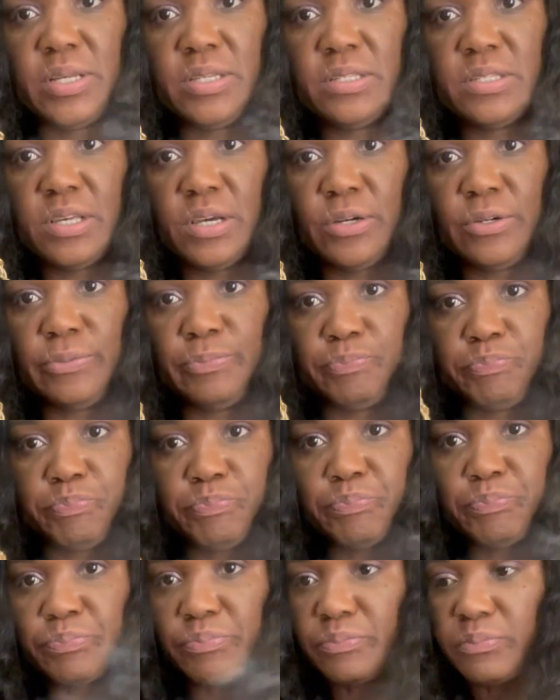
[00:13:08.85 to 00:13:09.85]
So
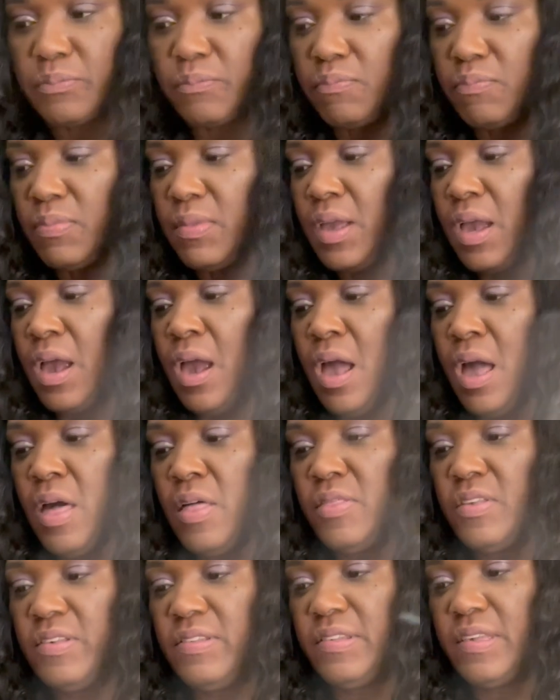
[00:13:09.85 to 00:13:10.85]

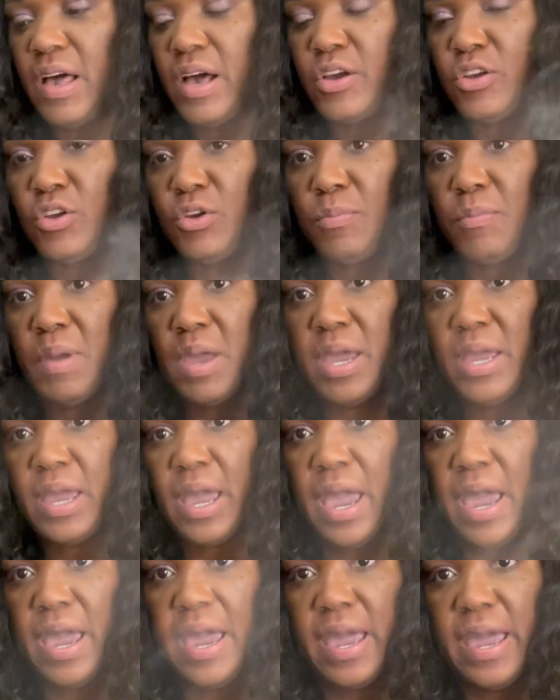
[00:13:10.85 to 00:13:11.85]
this is how you make
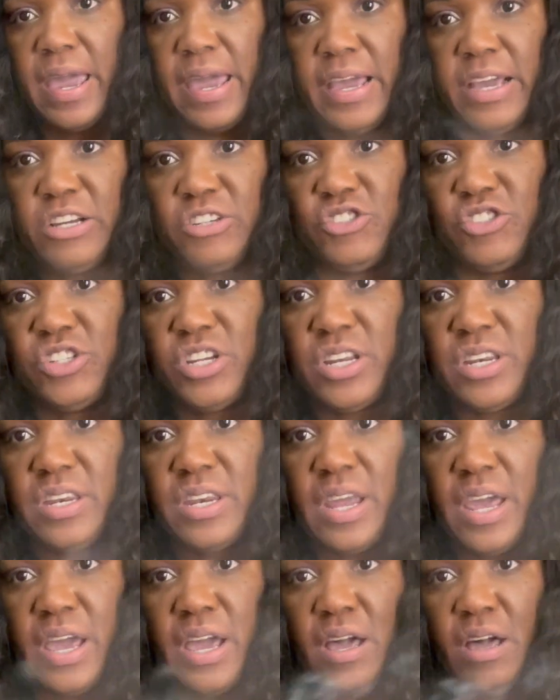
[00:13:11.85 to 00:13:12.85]
a
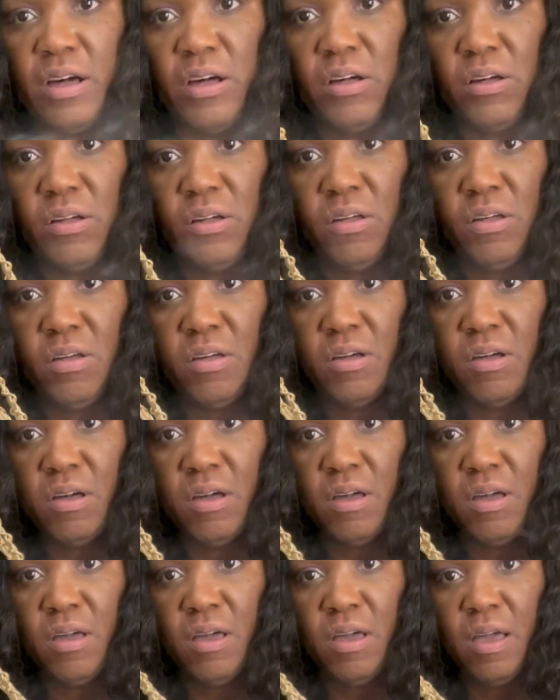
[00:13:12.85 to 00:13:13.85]
Chanel
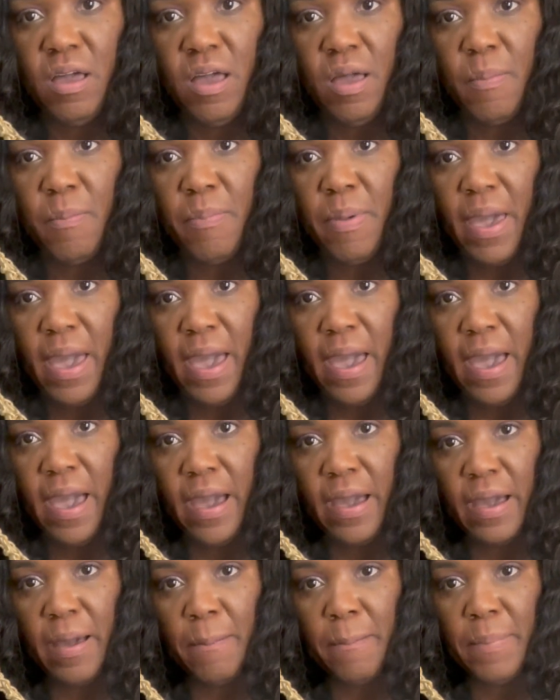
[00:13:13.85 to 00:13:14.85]

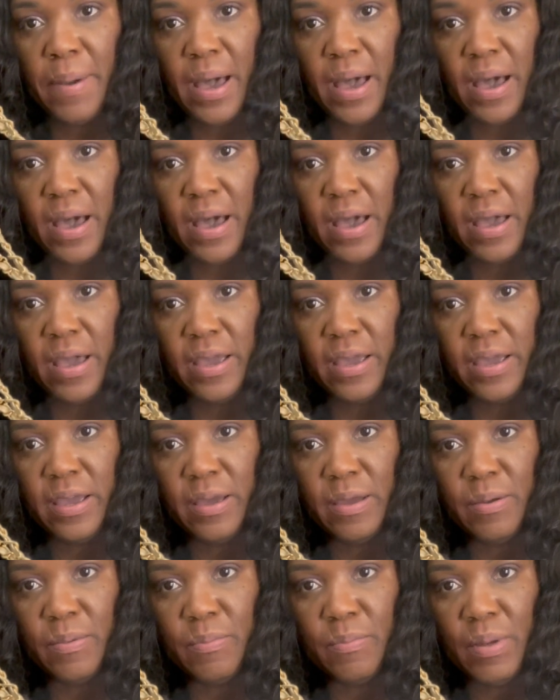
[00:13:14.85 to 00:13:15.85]
bag by
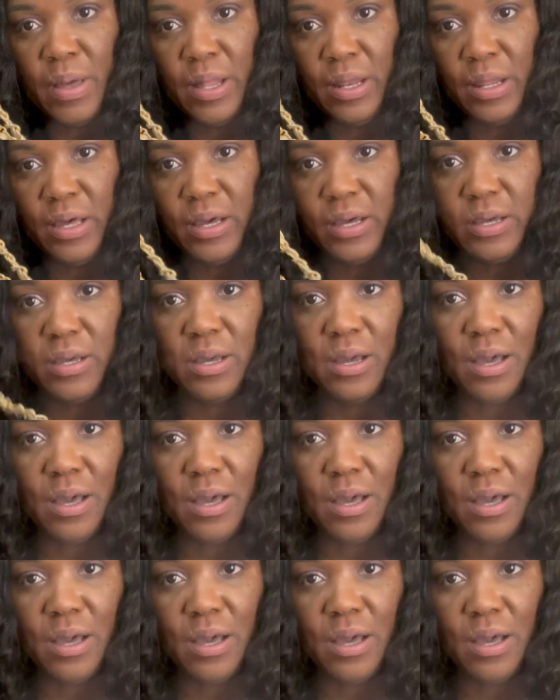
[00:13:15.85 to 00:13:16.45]
Bella.